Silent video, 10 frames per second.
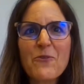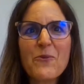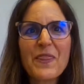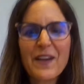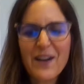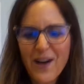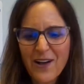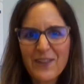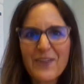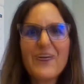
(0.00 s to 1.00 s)
with the
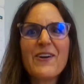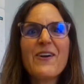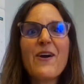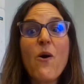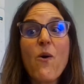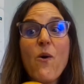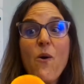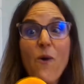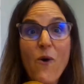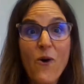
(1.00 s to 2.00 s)
color
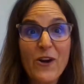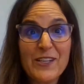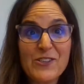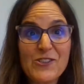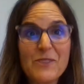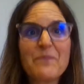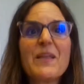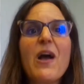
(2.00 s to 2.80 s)
orange.